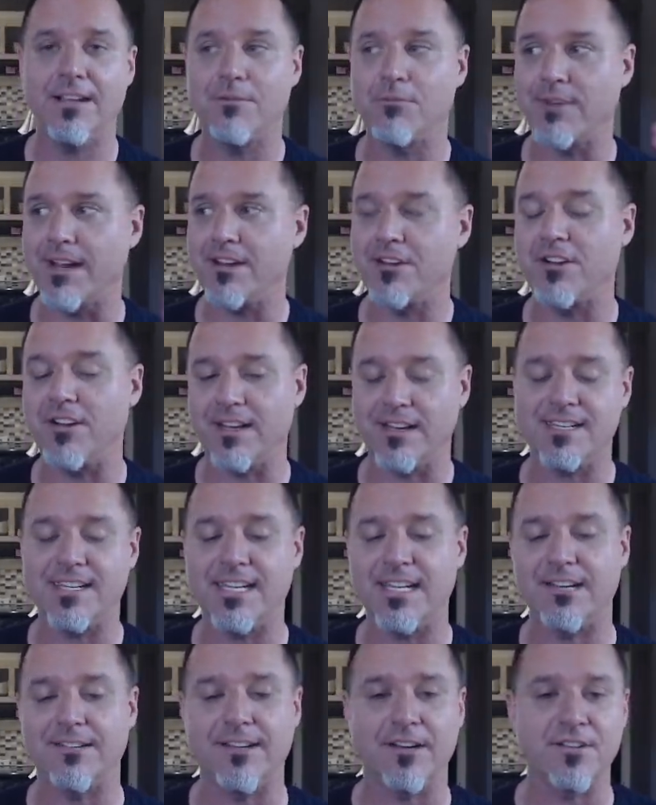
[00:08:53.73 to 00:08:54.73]
rendered
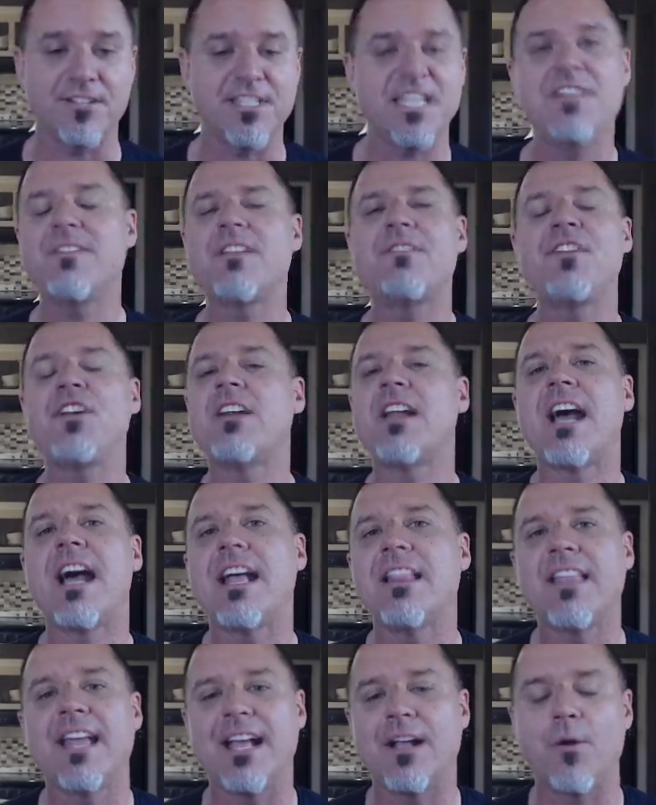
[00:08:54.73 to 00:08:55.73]
interiors, even if they're
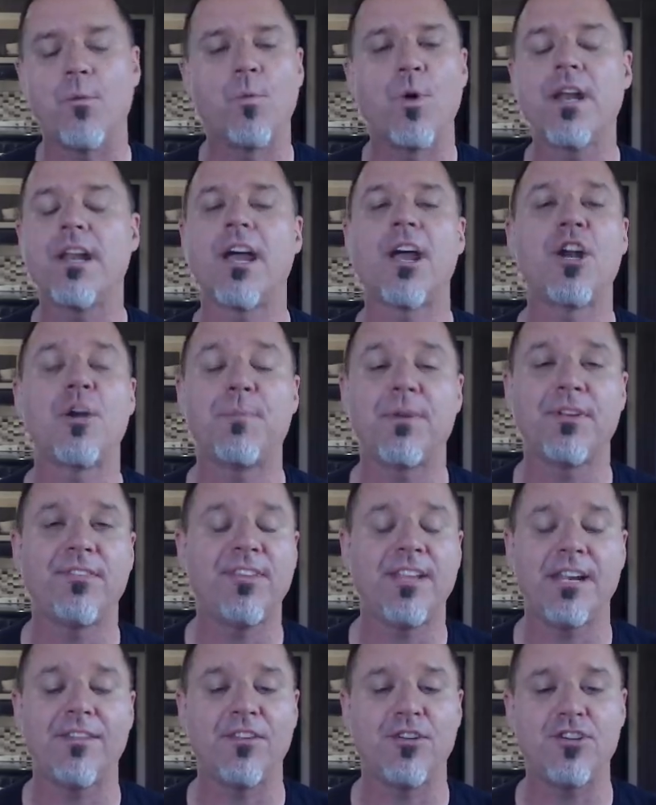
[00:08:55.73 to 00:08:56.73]
not like
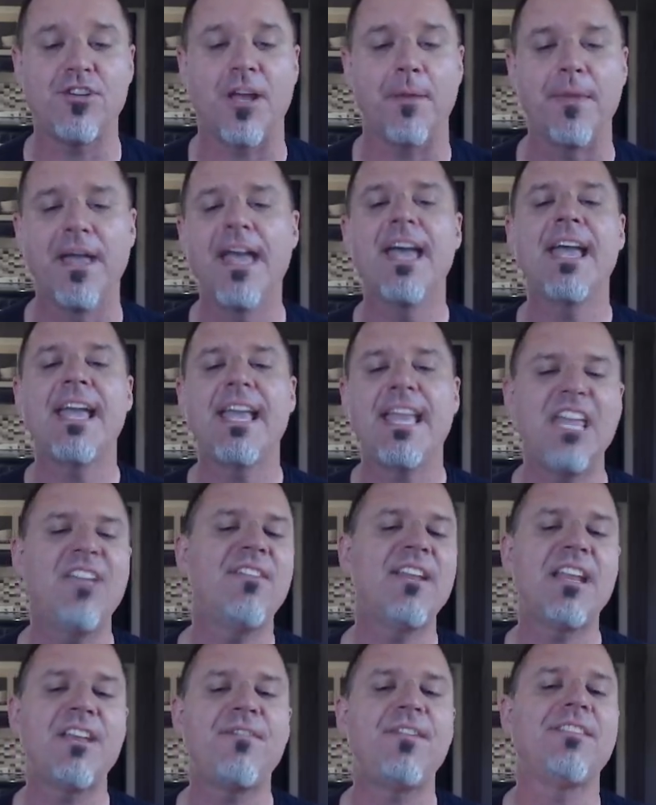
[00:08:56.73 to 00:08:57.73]
100% of the ship.
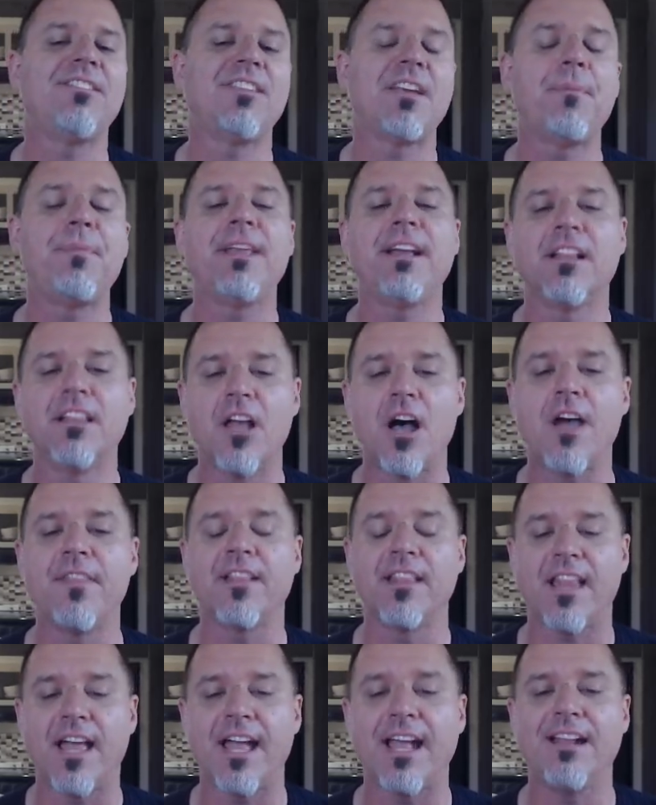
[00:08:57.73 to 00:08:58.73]
Even if it's something along
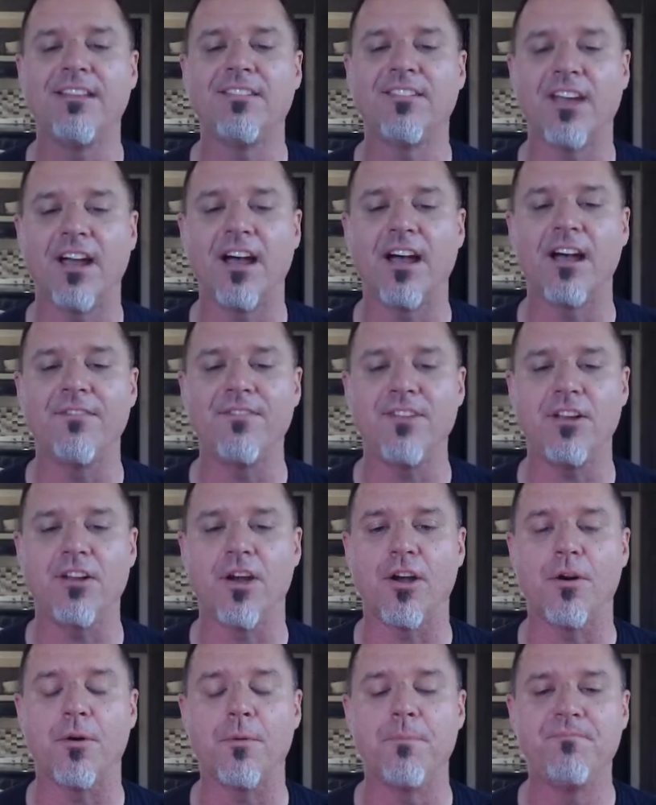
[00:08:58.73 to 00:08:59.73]
the lines of, you
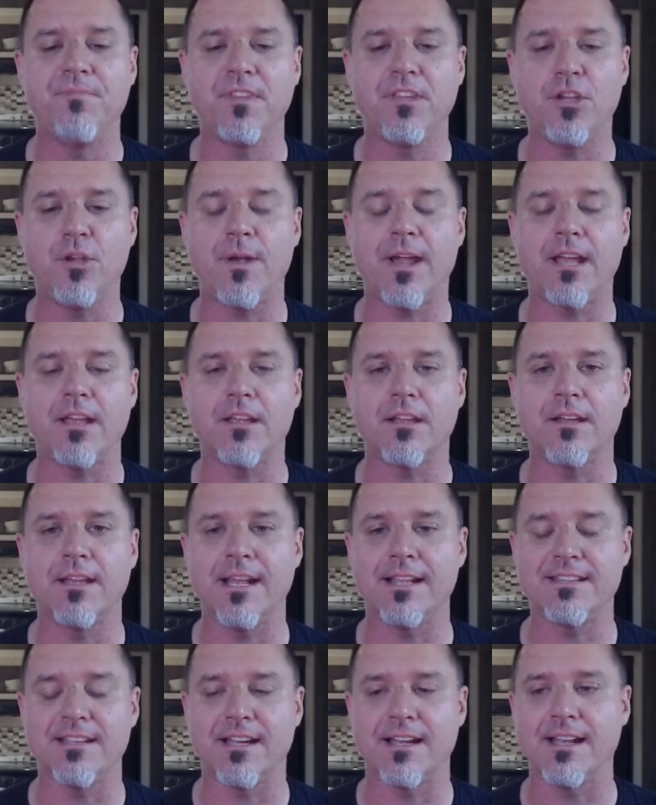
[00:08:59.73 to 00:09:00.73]
know,
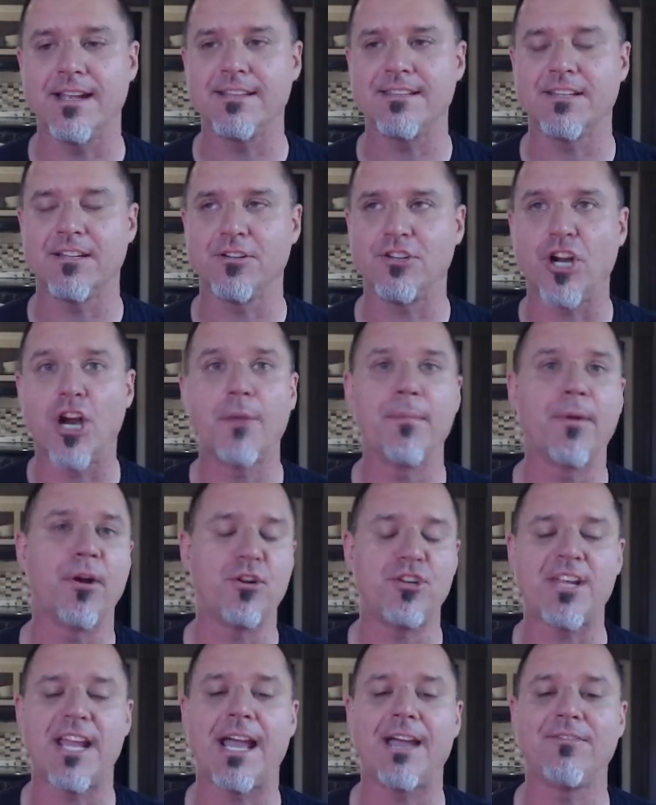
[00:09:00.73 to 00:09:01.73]
it's a turbo
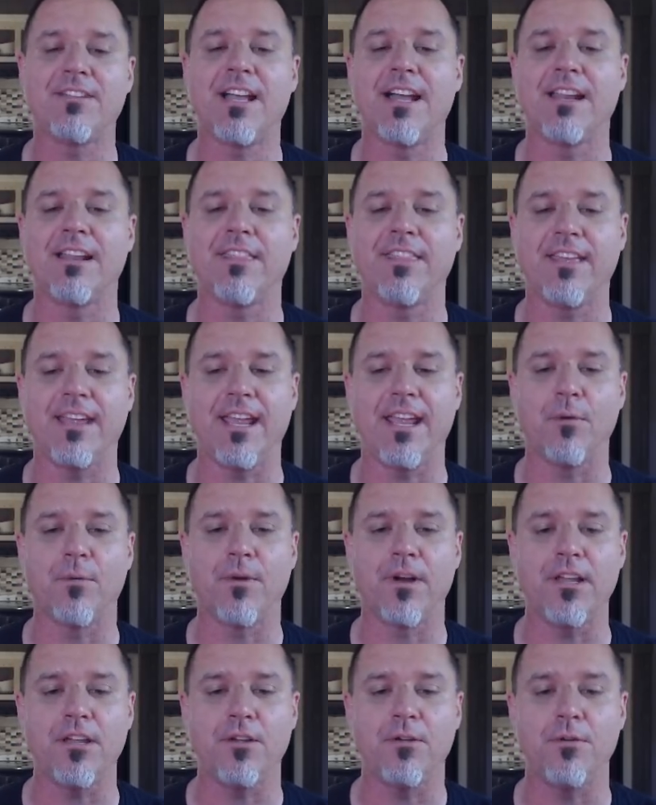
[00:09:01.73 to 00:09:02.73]
shaft kind of thing
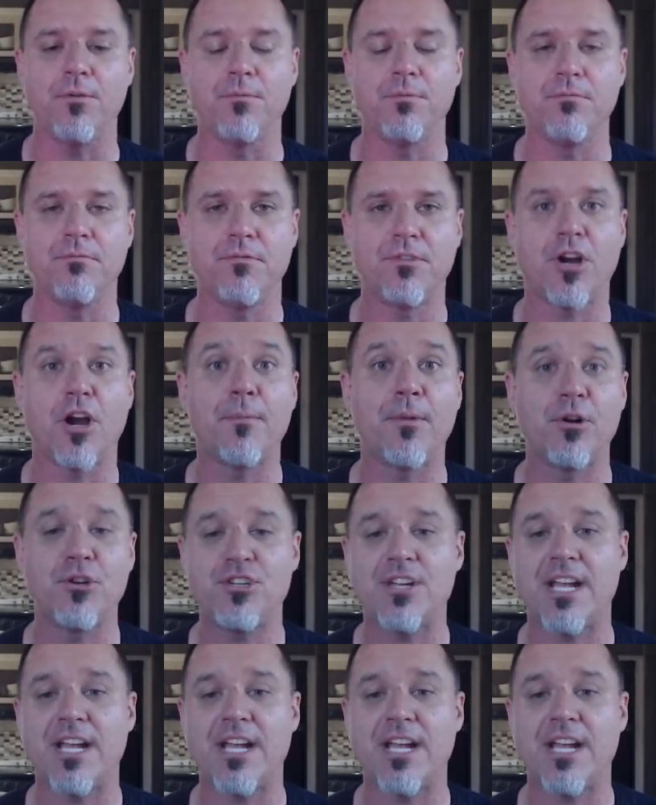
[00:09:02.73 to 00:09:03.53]
where you turbo